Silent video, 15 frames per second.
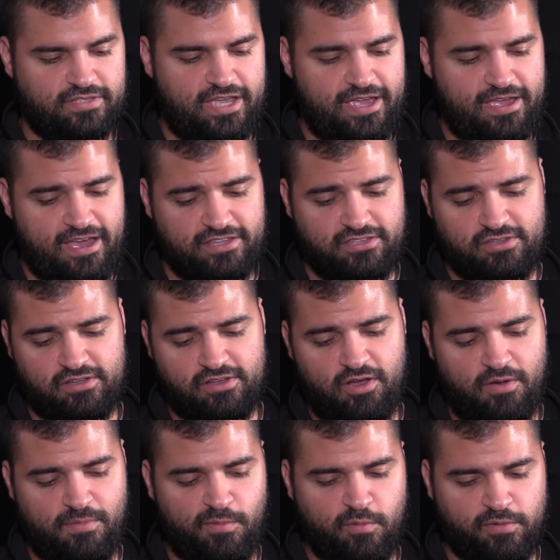I took
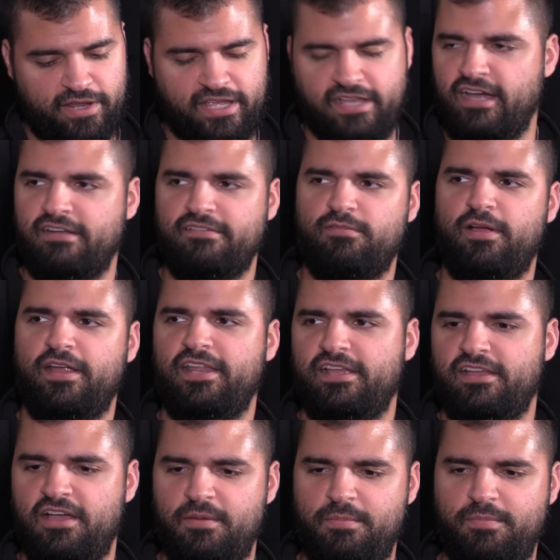all morning kind of
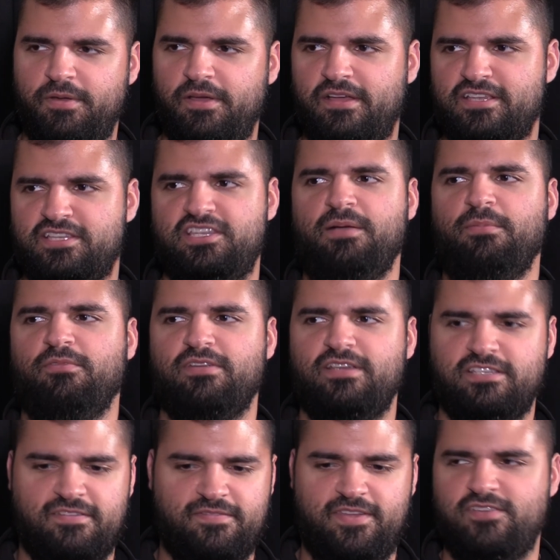writing up
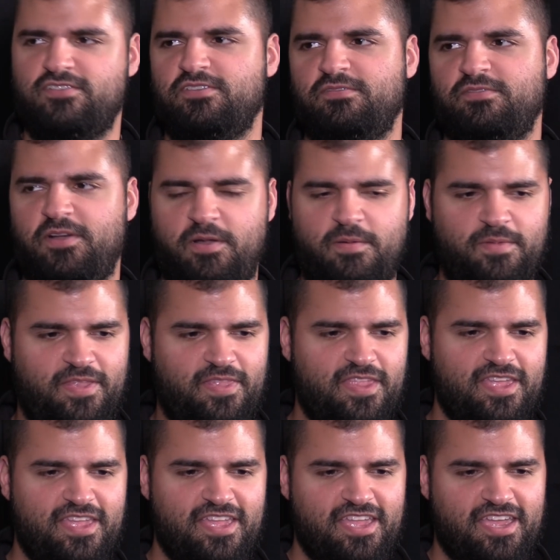summaries of each of them,
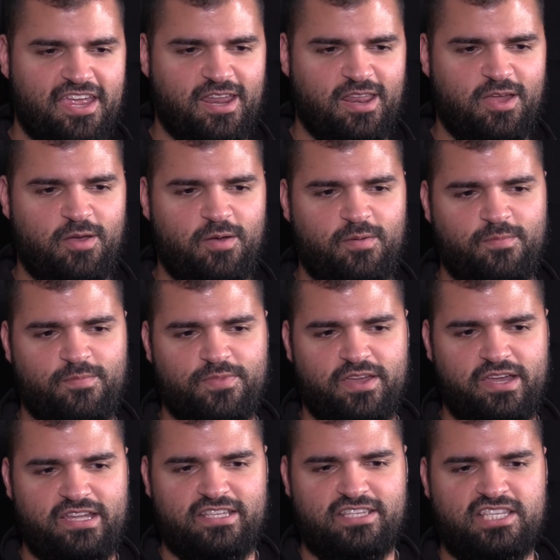
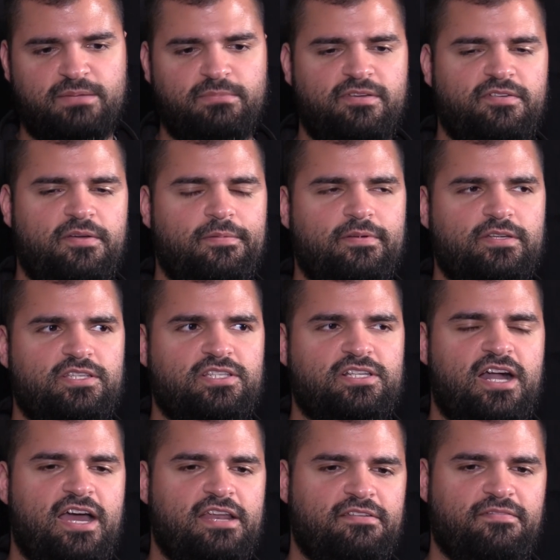and some of them were just
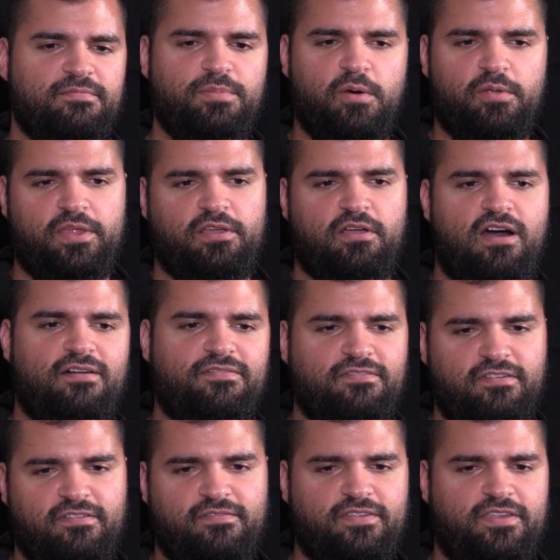kind of building off
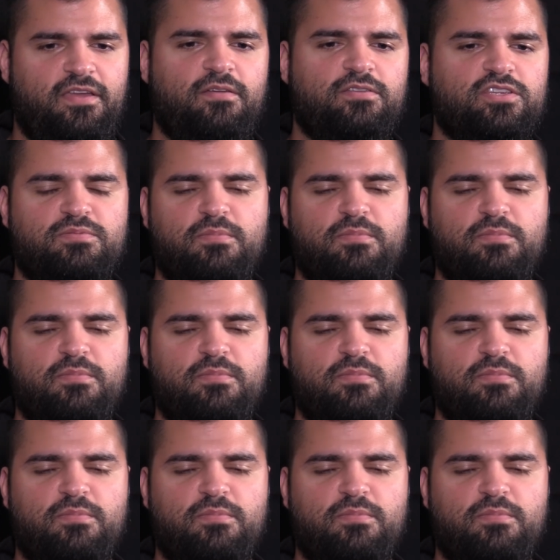of just